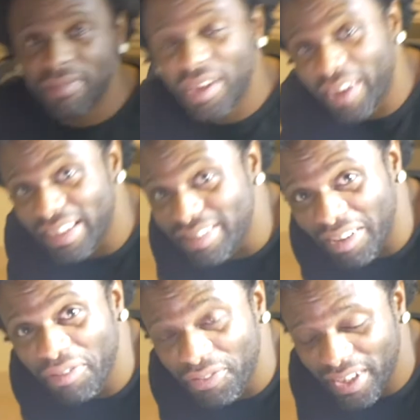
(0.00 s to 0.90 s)
Okay,
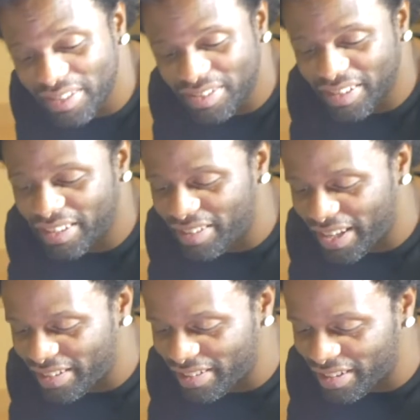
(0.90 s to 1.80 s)
so I finished it,
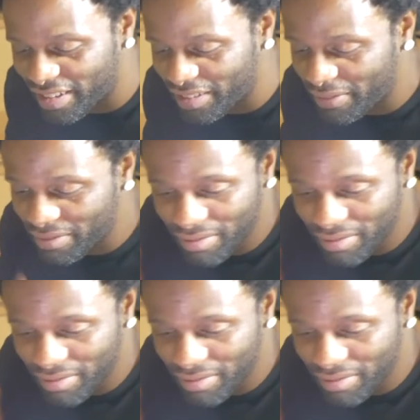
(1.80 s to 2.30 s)
and uh,